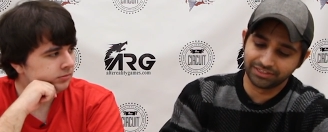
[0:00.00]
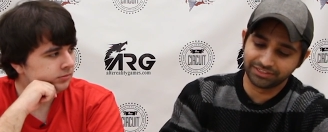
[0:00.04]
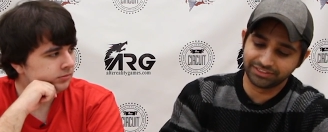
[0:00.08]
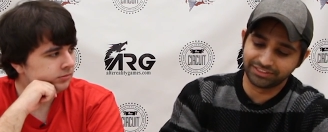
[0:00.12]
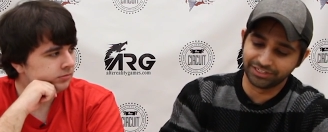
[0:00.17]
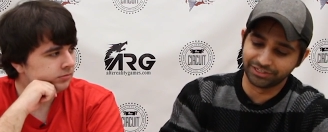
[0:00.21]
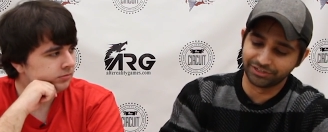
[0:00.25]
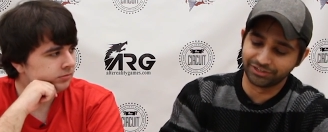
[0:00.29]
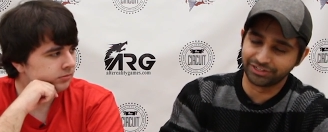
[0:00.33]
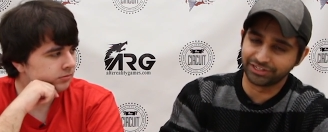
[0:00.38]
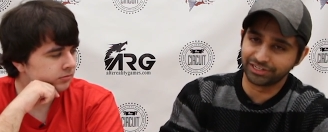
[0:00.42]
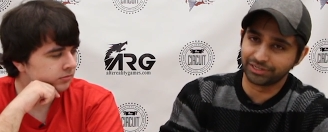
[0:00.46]

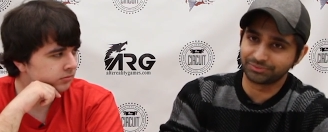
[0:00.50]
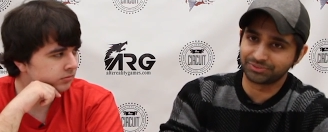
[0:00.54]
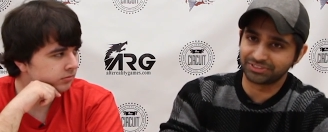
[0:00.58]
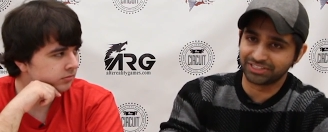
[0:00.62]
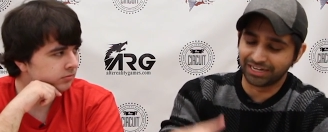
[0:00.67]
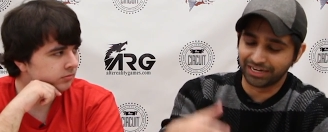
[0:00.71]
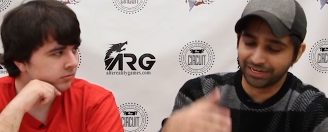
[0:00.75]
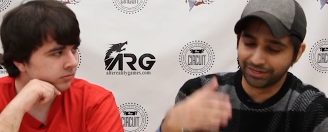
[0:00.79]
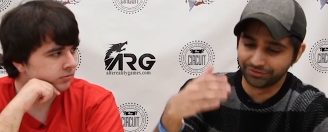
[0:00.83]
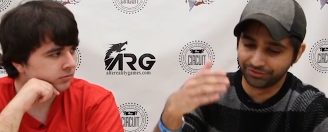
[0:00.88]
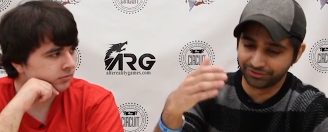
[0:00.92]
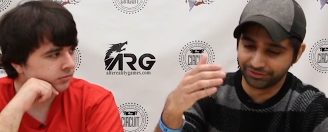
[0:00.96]
Speaker 1: gearing up
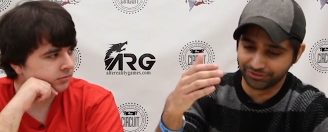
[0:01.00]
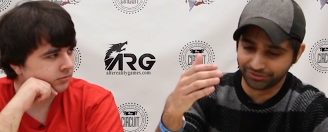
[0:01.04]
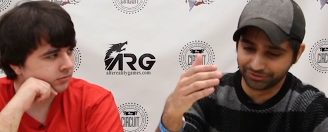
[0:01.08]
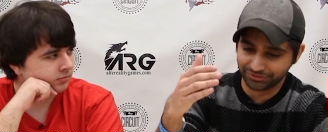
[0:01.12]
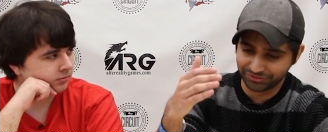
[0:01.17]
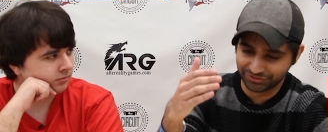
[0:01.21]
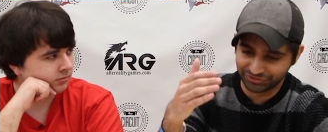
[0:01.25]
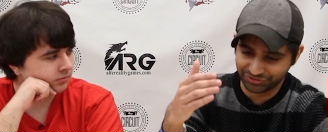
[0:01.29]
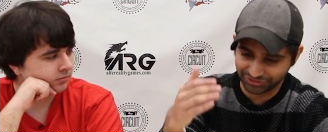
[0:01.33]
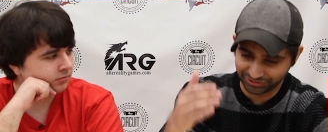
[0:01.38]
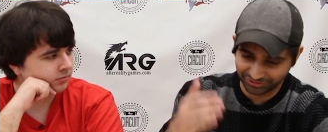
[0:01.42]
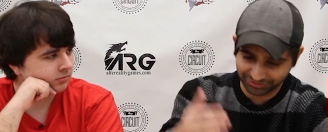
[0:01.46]
to either
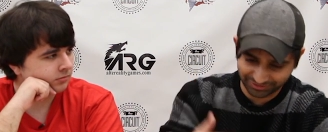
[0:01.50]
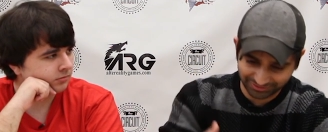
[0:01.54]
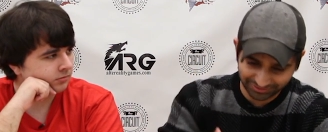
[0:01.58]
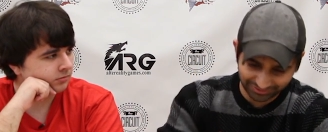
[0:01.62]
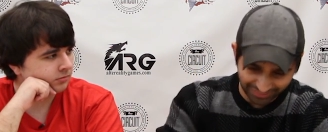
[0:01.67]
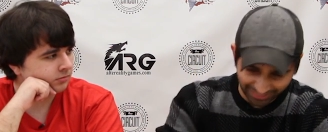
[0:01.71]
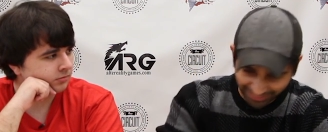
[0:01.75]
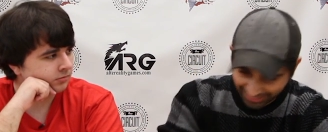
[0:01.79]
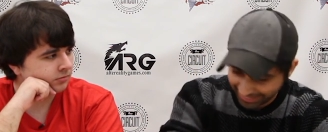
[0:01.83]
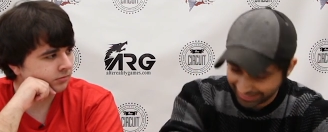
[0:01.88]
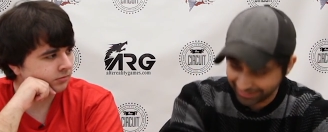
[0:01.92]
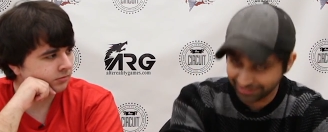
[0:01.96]
just
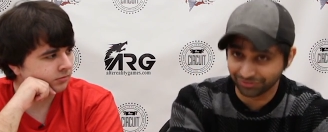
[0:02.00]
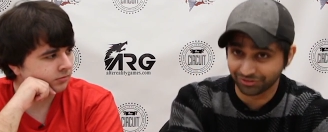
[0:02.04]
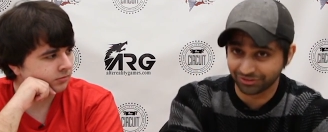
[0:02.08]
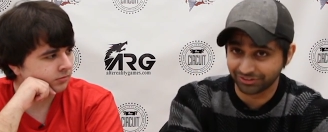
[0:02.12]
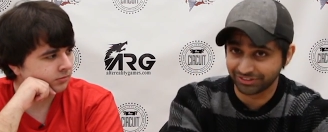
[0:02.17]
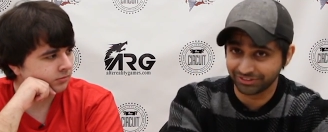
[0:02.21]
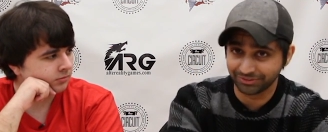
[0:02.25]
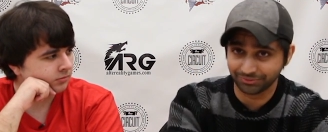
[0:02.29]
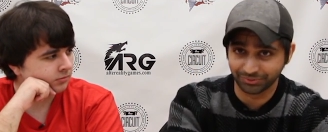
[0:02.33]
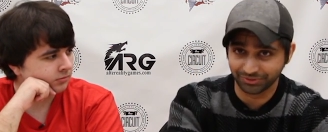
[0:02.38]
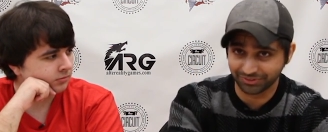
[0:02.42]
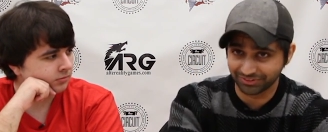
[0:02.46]
hate on
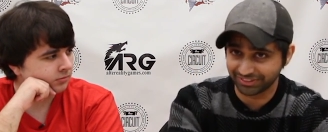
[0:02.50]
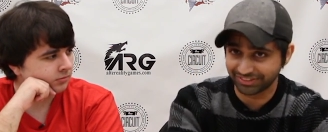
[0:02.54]
it with